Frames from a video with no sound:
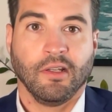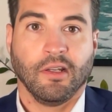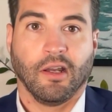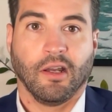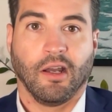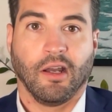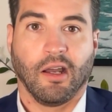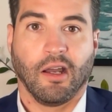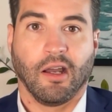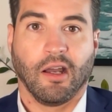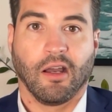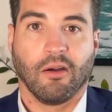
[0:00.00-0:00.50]

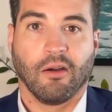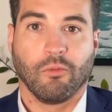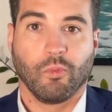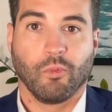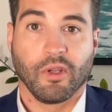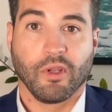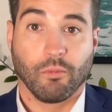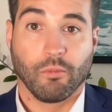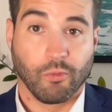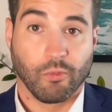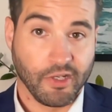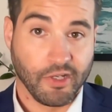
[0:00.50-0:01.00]
we
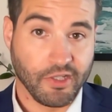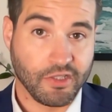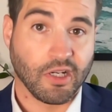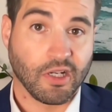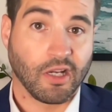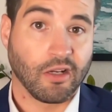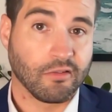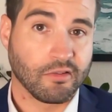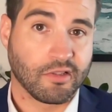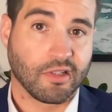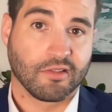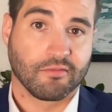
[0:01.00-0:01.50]
reach
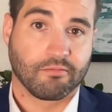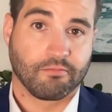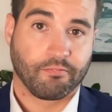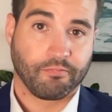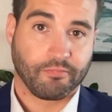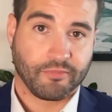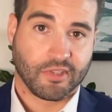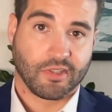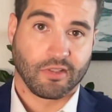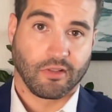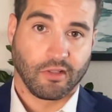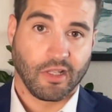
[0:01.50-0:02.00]
out to
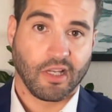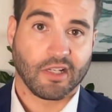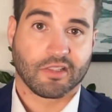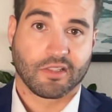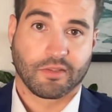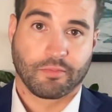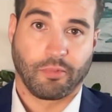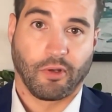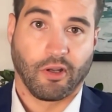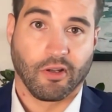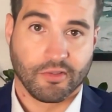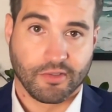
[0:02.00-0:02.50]
select
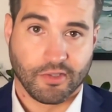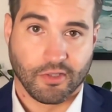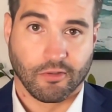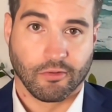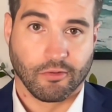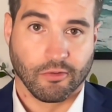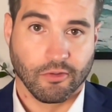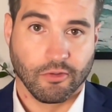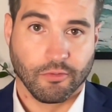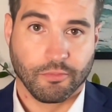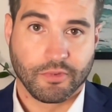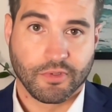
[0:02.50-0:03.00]
sponsor
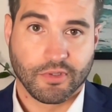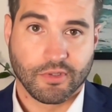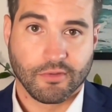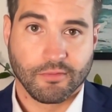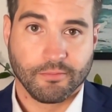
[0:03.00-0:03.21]
groups